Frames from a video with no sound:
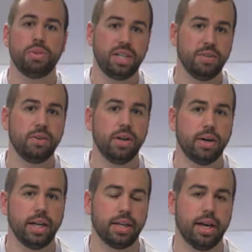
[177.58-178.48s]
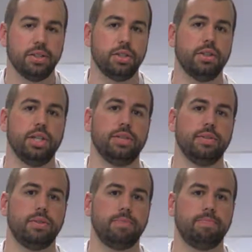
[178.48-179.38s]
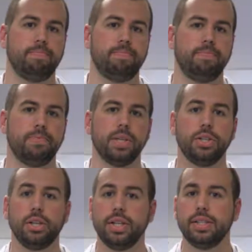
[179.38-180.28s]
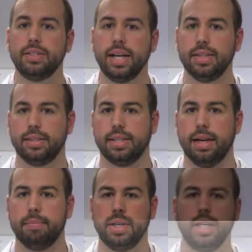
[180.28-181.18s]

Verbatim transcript: with different RNA concentrations. During the second step,